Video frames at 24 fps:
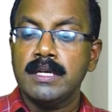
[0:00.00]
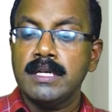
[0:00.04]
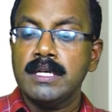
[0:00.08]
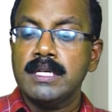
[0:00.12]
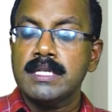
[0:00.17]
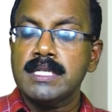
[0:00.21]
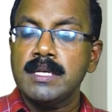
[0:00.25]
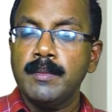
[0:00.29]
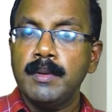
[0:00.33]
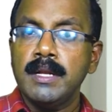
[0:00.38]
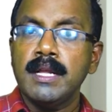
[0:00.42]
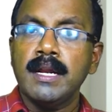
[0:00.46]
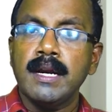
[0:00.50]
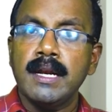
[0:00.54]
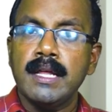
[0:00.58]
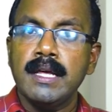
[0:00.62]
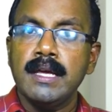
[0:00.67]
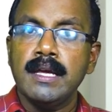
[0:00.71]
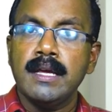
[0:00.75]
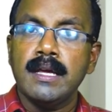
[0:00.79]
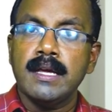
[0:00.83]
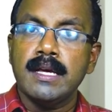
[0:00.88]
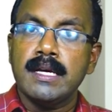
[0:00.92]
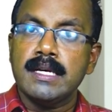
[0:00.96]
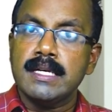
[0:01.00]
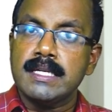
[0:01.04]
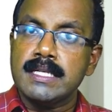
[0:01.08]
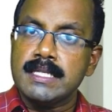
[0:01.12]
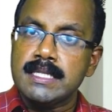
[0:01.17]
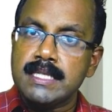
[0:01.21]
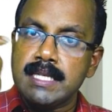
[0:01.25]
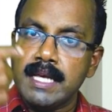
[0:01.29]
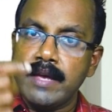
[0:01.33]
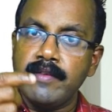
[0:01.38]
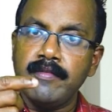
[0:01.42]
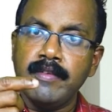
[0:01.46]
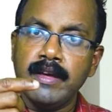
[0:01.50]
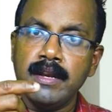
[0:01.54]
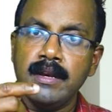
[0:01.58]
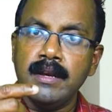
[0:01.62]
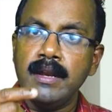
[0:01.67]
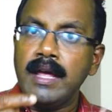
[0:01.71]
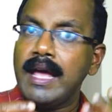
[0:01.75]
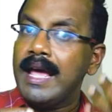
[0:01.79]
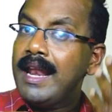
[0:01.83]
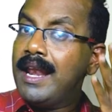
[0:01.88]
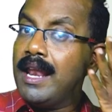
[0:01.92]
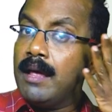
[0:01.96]
Similarly,
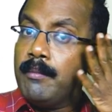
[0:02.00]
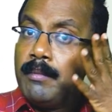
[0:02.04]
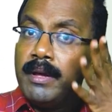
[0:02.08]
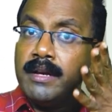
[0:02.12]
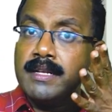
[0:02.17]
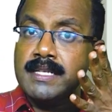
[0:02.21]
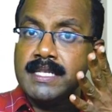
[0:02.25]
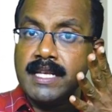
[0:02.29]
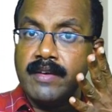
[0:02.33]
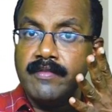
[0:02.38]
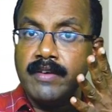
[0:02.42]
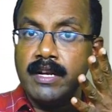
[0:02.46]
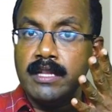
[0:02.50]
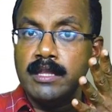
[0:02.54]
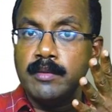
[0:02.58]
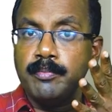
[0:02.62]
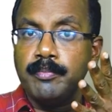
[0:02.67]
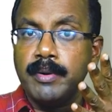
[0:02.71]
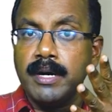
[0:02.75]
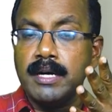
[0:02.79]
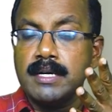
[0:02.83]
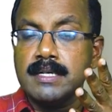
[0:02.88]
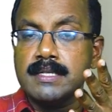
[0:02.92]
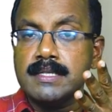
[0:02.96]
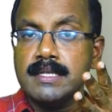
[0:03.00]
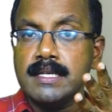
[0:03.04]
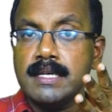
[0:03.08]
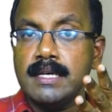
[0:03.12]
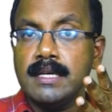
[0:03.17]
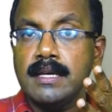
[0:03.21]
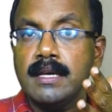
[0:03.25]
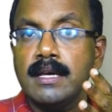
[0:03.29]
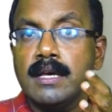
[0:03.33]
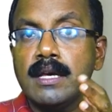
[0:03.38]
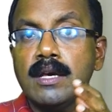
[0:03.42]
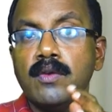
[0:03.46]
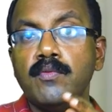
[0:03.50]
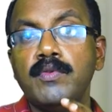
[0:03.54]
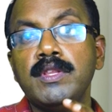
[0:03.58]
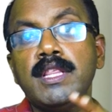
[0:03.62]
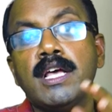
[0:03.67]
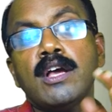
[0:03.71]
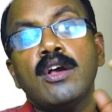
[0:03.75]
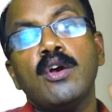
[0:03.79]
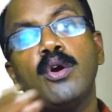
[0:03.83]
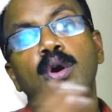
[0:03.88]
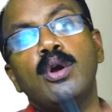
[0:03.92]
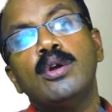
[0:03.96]
7th palsy with a
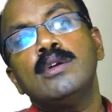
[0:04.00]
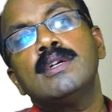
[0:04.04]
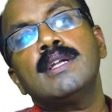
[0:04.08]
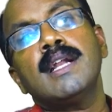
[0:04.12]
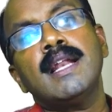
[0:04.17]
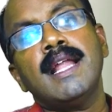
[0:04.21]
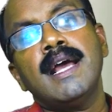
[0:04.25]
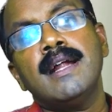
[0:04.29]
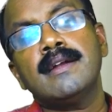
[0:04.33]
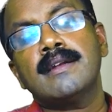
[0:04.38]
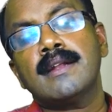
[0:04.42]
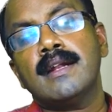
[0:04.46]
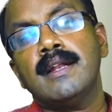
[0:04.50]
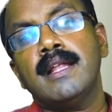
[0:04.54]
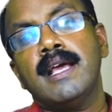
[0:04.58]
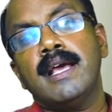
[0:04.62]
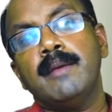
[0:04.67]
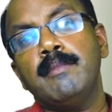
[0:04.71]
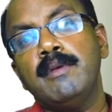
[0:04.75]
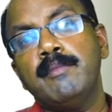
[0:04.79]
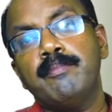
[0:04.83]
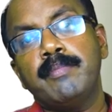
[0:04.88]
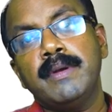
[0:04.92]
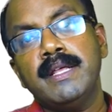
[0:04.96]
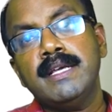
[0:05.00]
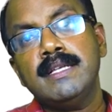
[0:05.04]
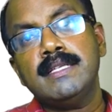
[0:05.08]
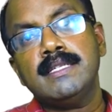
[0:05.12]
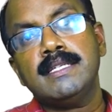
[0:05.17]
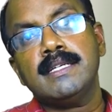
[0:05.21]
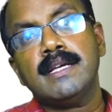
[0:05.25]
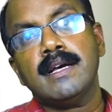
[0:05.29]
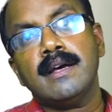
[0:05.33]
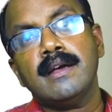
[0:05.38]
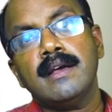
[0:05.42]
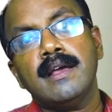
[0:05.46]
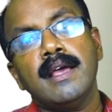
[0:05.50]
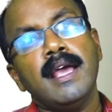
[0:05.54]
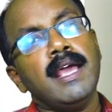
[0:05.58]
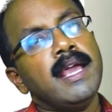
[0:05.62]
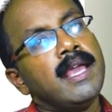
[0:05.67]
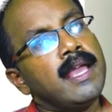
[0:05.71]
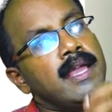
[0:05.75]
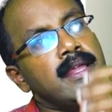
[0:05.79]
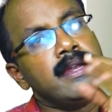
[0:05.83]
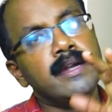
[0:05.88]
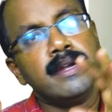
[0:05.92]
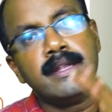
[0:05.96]
contralateral hemiplegia,
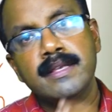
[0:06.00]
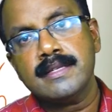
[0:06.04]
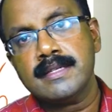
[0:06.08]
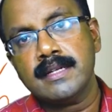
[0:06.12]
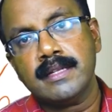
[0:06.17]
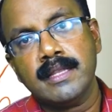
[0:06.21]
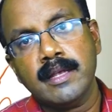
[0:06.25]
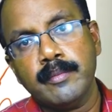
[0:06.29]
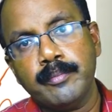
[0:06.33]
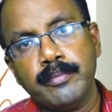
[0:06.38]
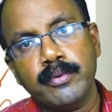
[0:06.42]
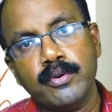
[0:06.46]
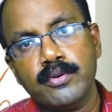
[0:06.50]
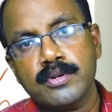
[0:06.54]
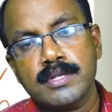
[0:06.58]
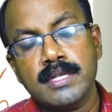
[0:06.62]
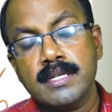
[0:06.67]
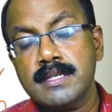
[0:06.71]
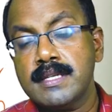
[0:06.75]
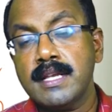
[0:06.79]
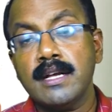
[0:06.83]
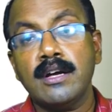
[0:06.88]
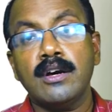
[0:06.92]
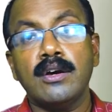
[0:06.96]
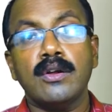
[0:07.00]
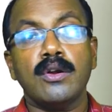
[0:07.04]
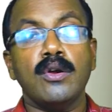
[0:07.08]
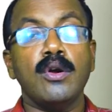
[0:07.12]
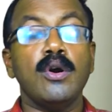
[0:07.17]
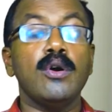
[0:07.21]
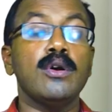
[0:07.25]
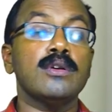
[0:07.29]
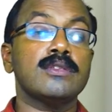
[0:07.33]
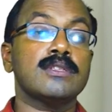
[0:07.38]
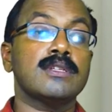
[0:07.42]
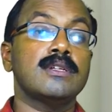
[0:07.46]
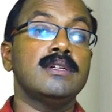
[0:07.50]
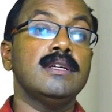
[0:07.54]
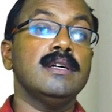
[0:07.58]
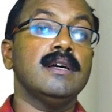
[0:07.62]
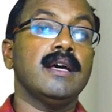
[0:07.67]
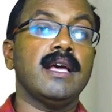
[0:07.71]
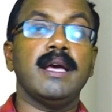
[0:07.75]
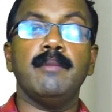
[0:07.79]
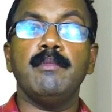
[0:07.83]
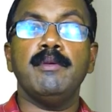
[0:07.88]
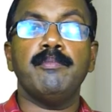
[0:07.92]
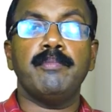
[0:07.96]
again it is in the PONS. It's a crossed
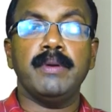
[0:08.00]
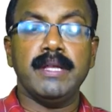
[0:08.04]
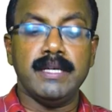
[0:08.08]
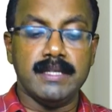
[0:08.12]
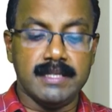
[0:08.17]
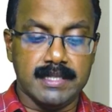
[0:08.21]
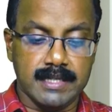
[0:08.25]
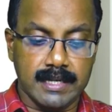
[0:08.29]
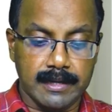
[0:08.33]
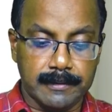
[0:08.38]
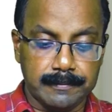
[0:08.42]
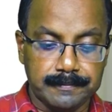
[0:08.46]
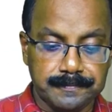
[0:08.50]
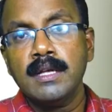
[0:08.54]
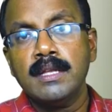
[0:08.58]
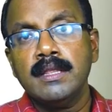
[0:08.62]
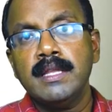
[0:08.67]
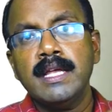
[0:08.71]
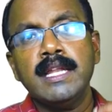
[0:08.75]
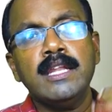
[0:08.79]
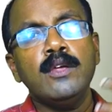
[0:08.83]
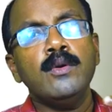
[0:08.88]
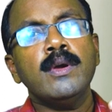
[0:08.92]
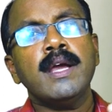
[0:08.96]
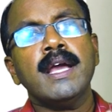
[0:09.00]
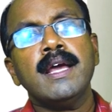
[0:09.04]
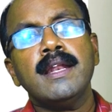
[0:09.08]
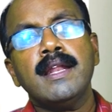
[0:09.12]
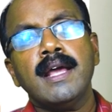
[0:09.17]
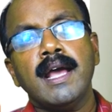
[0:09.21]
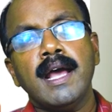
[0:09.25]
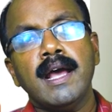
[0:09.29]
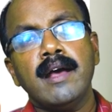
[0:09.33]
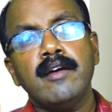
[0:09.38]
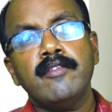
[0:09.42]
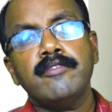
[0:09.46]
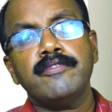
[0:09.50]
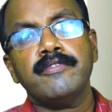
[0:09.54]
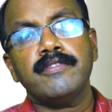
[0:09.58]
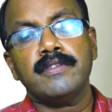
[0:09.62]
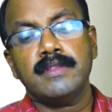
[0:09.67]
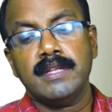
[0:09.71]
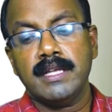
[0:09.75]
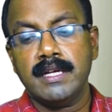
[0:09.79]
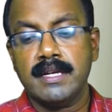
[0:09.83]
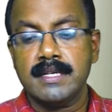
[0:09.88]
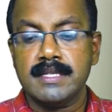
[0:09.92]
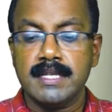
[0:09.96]
hemiplegia. Then you can have,
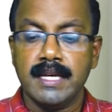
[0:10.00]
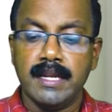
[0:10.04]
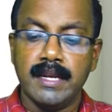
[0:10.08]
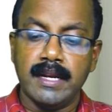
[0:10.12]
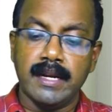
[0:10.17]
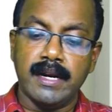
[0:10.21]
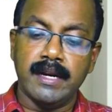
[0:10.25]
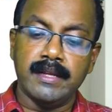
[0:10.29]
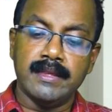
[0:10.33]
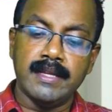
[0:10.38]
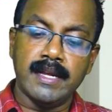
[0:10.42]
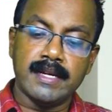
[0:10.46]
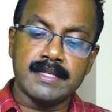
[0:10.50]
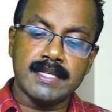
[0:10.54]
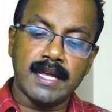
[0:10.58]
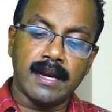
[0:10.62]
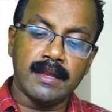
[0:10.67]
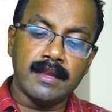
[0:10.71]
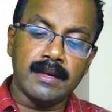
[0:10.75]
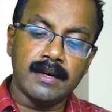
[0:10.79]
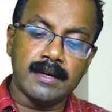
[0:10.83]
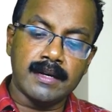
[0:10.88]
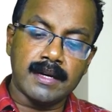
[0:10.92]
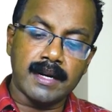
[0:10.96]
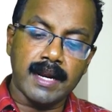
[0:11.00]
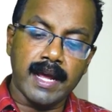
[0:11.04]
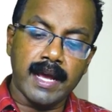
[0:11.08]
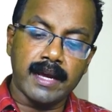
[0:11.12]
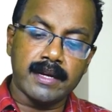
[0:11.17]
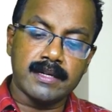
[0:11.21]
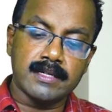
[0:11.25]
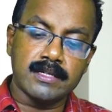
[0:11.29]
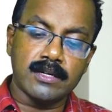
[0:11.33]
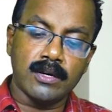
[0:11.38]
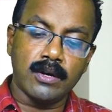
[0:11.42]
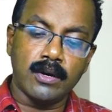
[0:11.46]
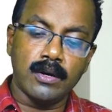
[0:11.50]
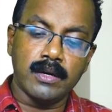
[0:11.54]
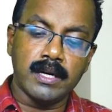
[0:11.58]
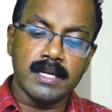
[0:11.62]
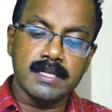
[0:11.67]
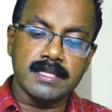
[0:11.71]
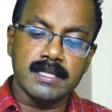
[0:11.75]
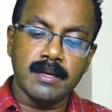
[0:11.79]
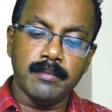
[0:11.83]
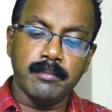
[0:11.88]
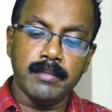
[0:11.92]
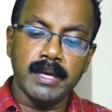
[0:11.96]
there is another tract called
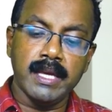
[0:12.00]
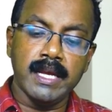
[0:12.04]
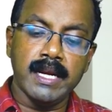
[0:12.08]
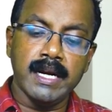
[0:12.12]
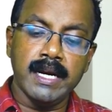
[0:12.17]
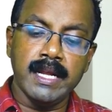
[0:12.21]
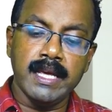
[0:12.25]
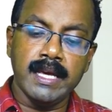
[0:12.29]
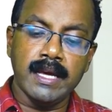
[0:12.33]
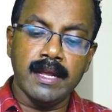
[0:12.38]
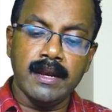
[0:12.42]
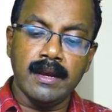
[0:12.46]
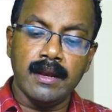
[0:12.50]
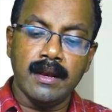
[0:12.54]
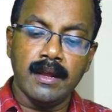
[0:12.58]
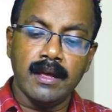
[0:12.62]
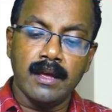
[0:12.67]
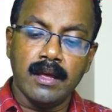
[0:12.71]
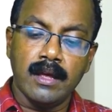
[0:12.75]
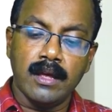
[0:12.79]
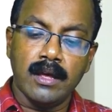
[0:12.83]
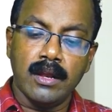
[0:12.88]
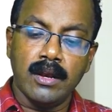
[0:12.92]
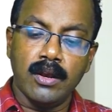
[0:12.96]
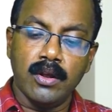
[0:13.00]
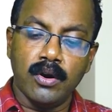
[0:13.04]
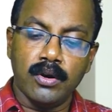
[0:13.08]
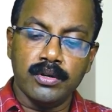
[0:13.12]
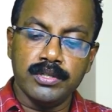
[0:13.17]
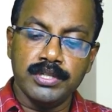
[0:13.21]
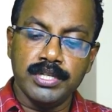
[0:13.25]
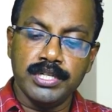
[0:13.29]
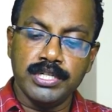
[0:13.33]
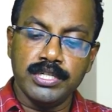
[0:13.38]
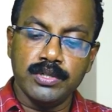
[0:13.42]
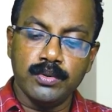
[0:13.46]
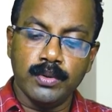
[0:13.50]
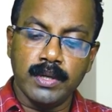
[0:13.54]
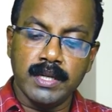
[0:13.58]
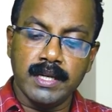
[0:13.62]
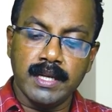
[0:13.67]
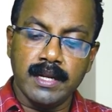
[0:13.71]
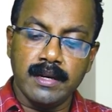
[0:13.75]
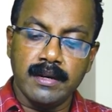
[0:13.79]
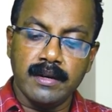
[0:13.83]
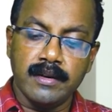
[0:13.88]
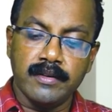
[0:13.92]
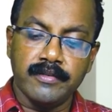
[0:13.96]
as the medial
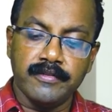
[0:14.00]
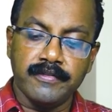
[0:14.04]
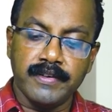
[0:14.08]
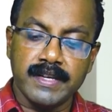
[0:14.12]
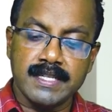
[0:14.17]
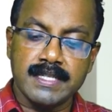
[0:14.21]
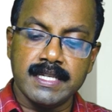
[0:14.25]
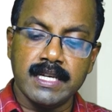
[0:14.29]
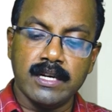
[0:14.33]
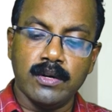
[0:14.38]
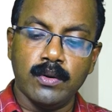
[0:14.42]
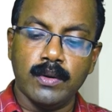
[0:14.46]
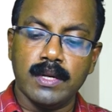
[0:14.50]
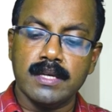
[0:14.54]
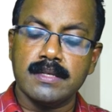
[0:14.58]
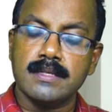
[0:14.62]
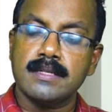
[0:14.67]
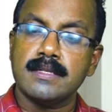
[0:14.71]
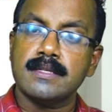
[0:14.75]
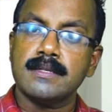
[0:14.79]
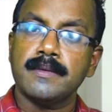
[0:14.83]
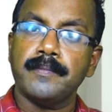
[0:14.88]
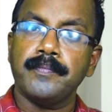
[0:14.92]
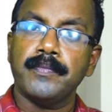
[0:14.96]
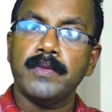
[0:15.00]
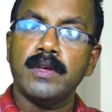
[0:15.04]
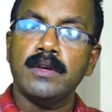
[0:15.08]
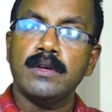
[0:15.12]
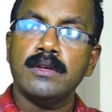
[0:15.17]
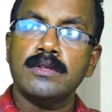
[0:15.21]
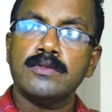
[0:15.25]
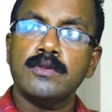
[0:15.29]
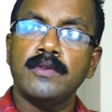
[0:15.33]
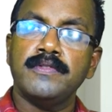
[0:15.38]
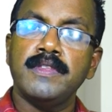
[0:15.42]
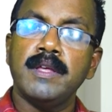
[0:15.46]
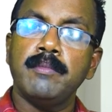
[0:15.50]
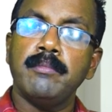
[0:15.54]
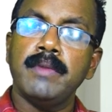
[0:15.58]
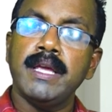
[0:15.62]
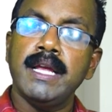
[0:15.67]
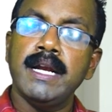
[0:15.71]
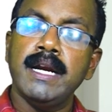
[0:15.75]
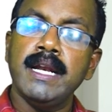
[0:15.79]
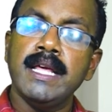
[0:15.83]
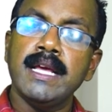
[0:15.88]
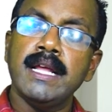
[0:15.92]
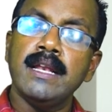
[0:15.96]
longitudinal fasciculus. So if the
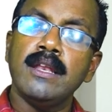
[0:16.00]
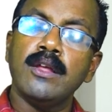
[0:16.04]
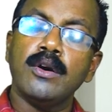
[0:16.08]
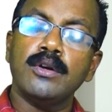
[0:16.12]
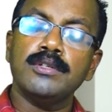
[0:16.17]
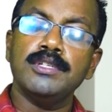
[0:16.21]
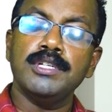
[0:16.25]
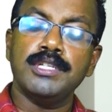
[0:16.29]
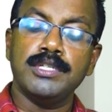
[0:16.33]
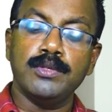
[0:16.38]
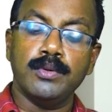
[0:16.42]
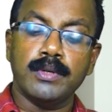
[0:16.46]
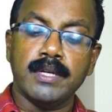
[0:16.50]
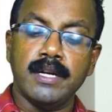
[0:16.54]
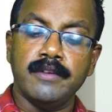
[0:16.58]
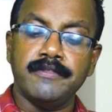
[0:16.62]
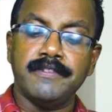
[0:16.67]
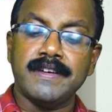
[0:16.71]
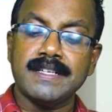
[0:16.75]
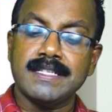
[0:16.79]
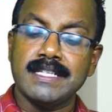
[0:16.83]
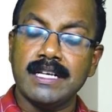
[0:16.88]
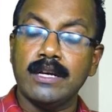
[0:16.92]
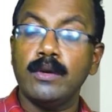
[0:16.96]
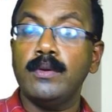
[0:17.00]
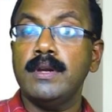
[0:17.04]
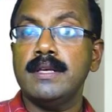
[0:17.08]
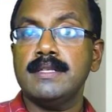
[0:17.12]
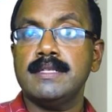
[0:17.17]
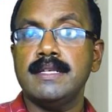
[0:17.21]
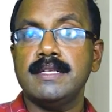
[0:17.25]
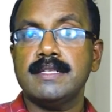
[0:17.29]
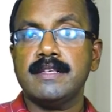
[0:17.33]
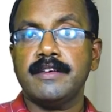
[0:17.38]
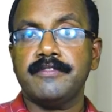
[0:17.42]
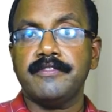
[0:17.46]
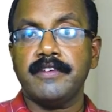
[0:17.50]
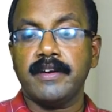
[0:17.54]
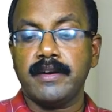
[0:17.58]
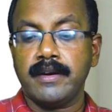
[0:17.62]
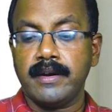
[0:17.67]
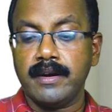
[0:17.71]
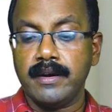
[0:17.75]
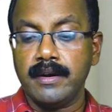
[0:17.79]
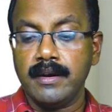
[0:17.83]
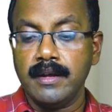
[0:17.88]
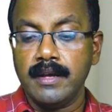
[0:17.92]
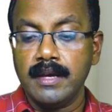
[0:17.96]
medial longitudinal fasciculus is
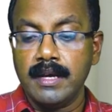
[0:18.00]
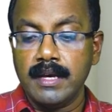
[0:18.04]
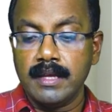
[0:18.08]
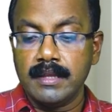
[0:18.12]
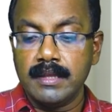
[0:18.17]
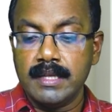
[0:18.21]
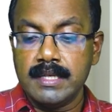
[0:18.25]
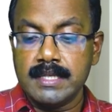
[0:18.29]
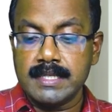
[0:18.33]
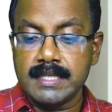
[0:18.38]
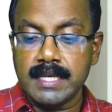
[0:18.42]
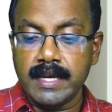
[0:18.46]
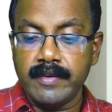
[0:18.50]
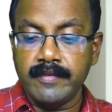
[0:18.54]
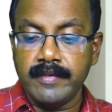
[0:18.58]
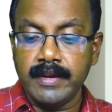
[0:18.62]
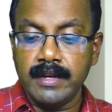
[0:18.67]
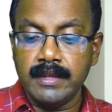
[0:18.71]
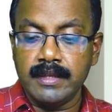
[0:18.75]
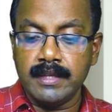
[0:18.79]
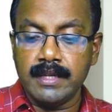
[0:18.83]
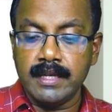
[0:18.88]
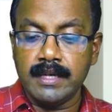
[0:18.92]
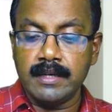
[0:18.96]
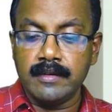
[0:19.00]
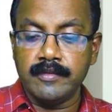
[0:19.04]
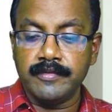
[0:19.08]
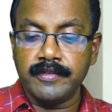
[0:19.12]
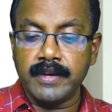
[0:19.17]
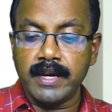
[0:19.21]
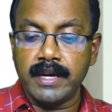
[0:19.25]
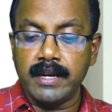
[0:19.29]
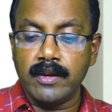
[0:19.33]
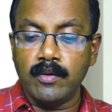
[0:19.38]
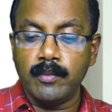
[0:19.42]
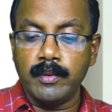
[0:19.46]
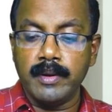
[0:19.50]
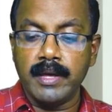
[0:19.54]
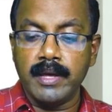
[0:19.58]
affected, the 7th nerve can